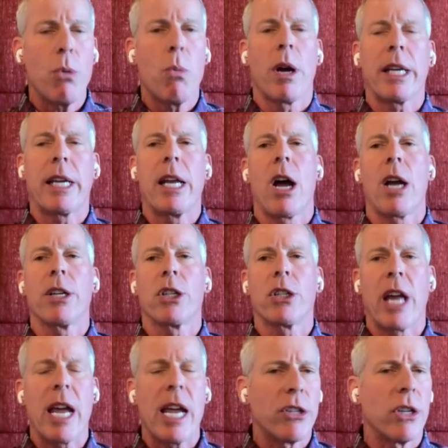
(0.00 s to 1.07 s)
you want to get on a
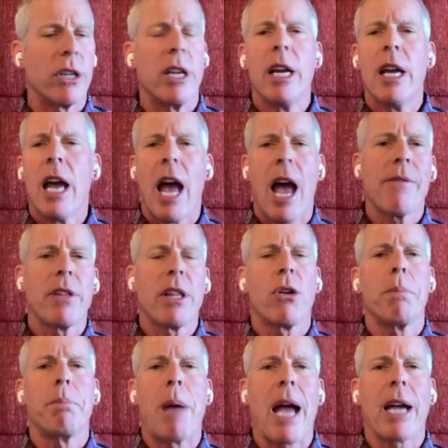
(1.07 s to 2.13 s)
stage and have a
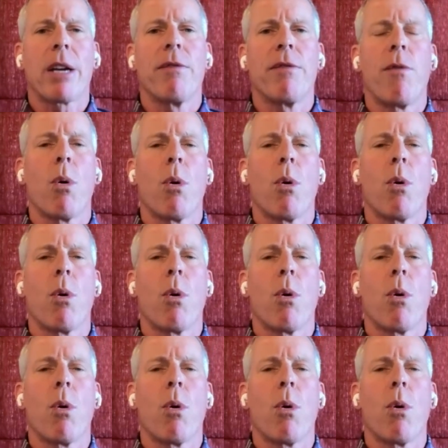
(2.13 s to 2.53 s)
little back and